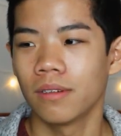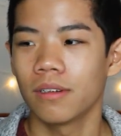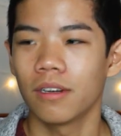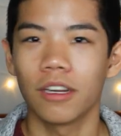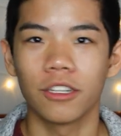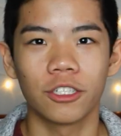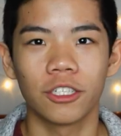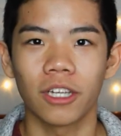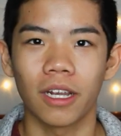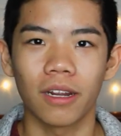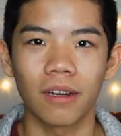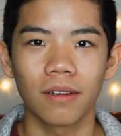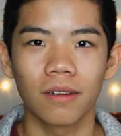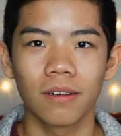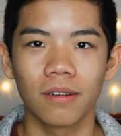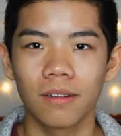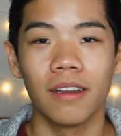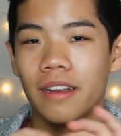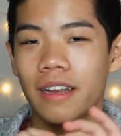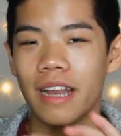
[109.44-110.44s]
a chair.
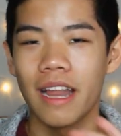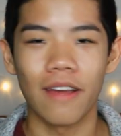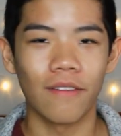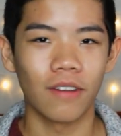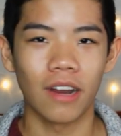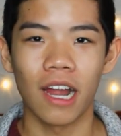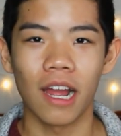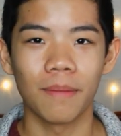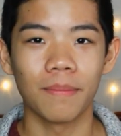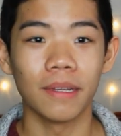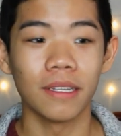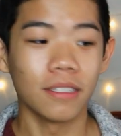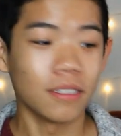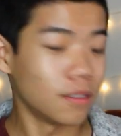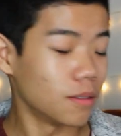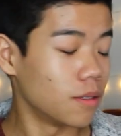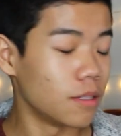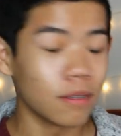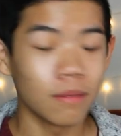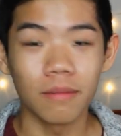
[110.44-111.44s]
Never happens.
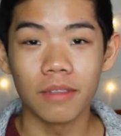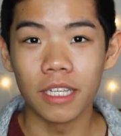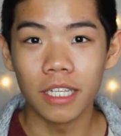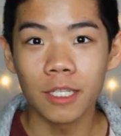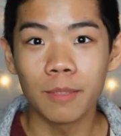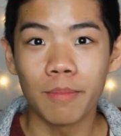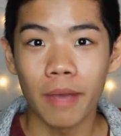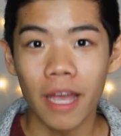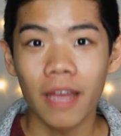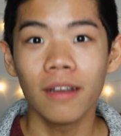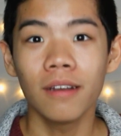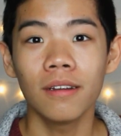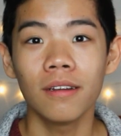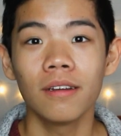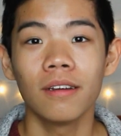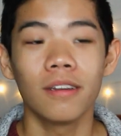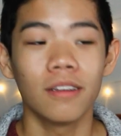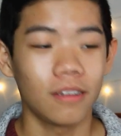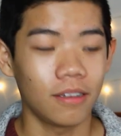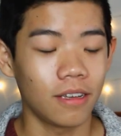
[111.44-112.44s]
Th this bed,
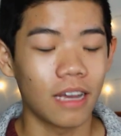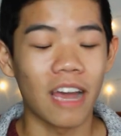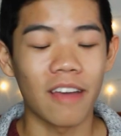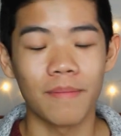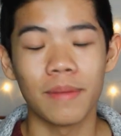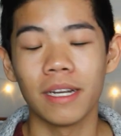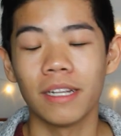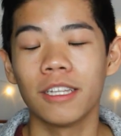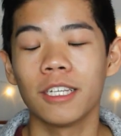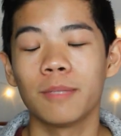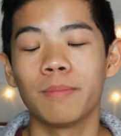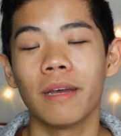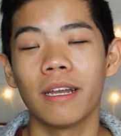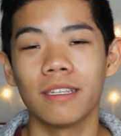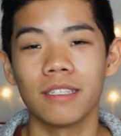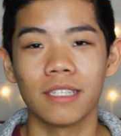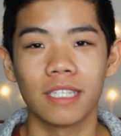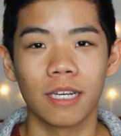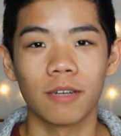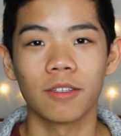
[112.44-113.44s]
I've been in this bed
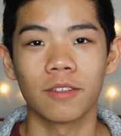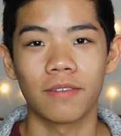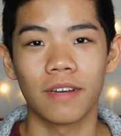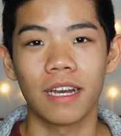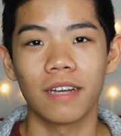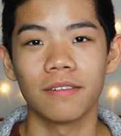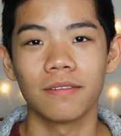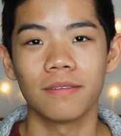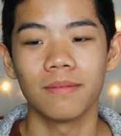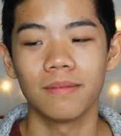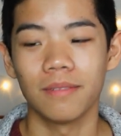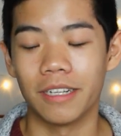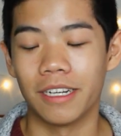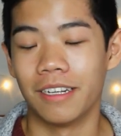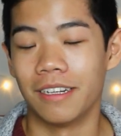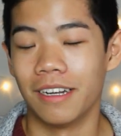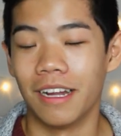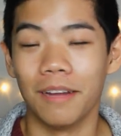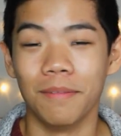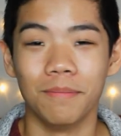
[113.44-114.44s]
since I was five,
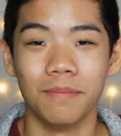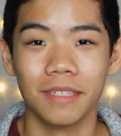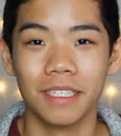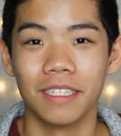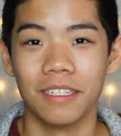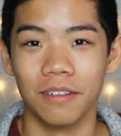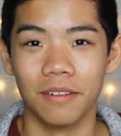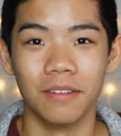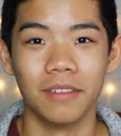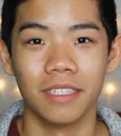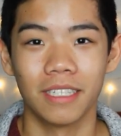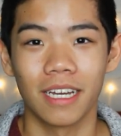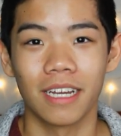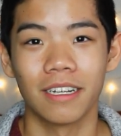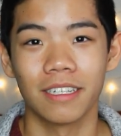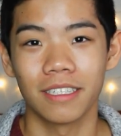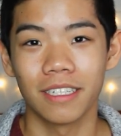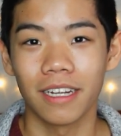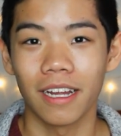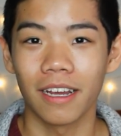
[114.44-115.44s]
and I'm still inside
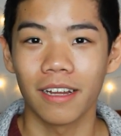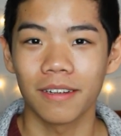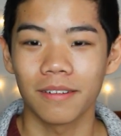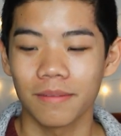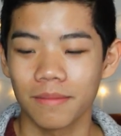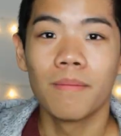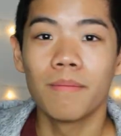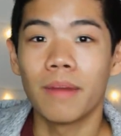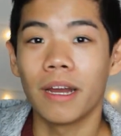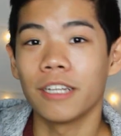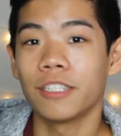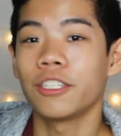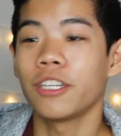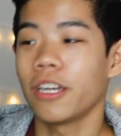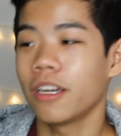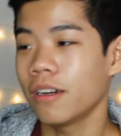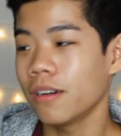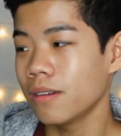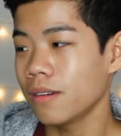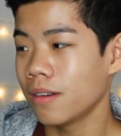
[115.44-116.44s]
it today. My
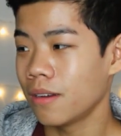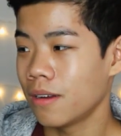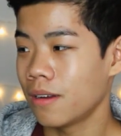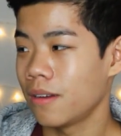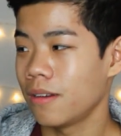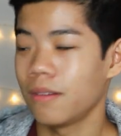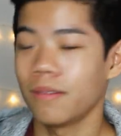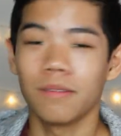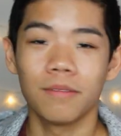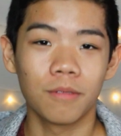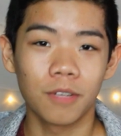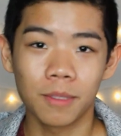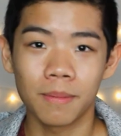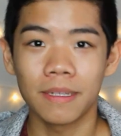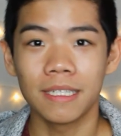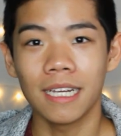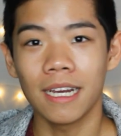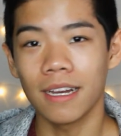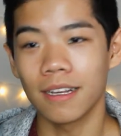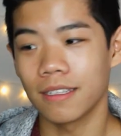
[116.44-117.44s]
chair was my
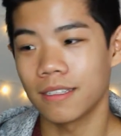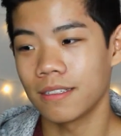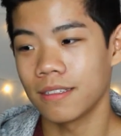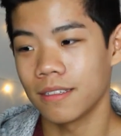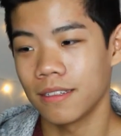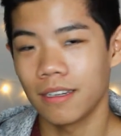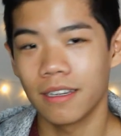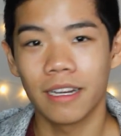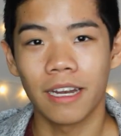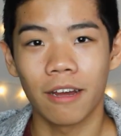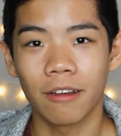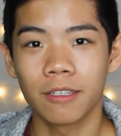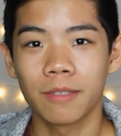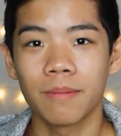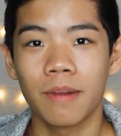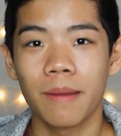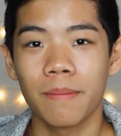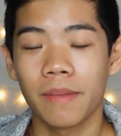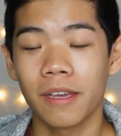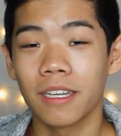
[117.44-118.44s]
dad's, and now it's
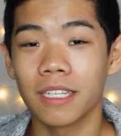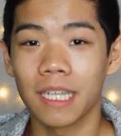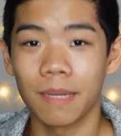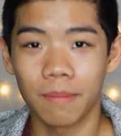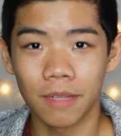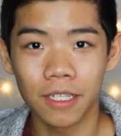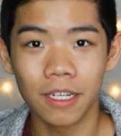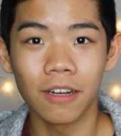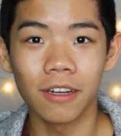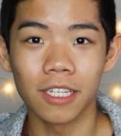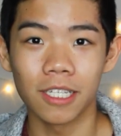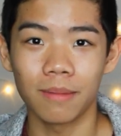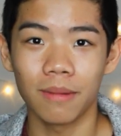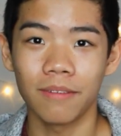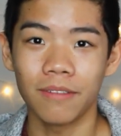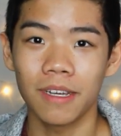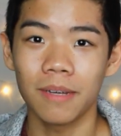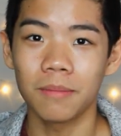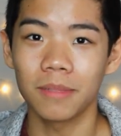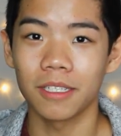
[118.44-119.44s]
mine because I'm the tallest in my
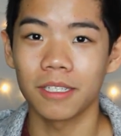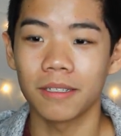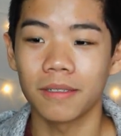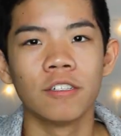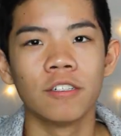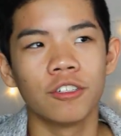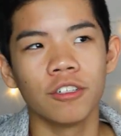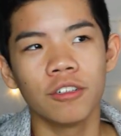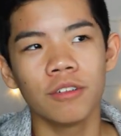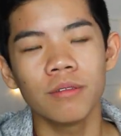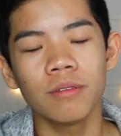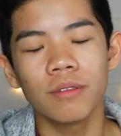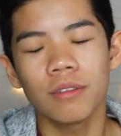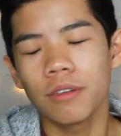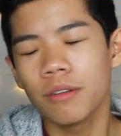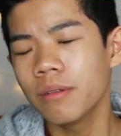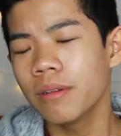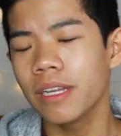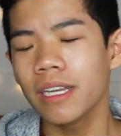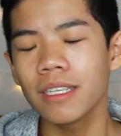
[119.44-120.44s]
family. Shoes,
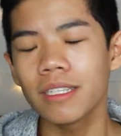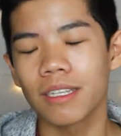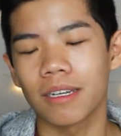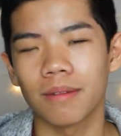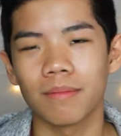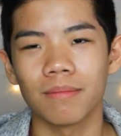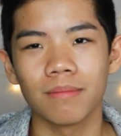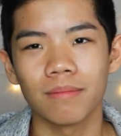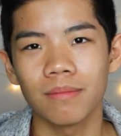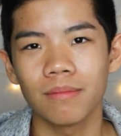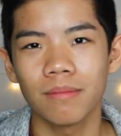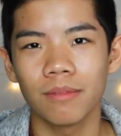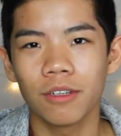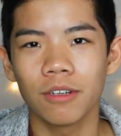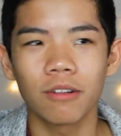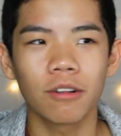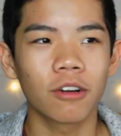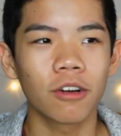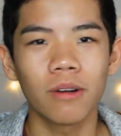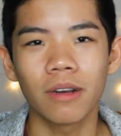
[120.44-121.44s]
who needs them? You
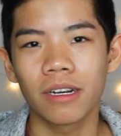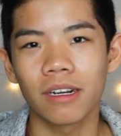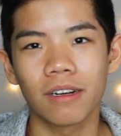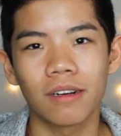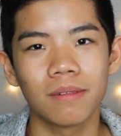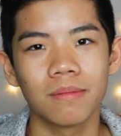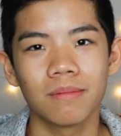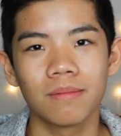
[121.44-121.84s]
don't grow at all.